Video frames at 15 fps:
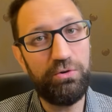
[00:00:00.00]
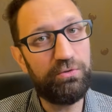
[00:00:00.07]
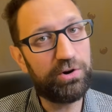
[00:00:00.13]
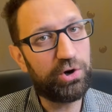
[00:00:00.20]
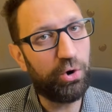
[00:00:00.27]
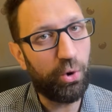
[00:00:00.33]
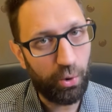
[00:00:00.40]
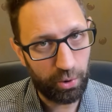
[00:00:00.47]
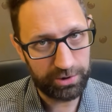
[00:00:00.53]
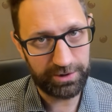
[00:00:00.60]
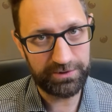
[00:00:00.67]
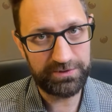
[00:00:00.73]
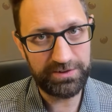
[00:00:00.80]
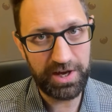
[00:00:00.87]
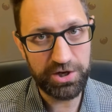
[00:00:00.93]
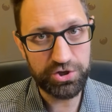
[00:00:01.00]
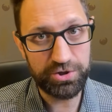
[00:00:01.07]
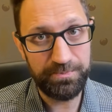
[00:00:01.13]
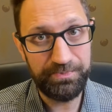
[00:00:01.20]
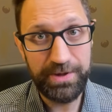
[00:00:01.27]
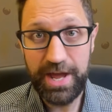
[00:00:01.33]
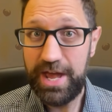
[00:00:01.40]
of a calling
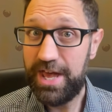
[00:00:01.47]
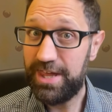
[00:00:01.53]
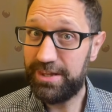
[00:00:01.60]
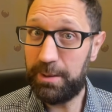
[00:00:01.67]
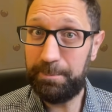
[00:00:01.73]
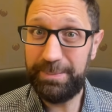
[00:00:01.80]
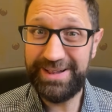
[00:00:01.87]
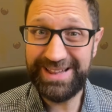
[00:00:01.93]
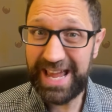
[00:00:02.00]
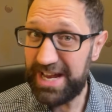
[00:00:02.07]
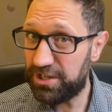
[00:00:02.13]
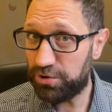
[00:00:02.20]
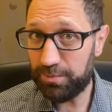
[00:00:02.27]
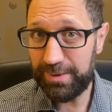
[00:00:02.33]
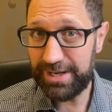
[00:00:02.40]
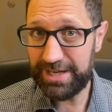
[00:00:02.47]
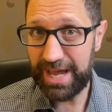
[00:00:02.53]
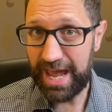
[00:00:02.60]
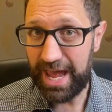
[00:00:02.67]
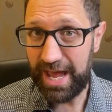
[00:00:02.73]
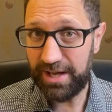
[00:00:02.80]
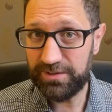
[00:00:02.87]
station? They play too many
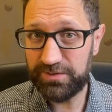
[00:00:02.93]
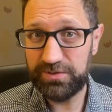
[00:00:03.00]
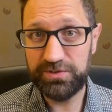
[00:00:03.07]
hands,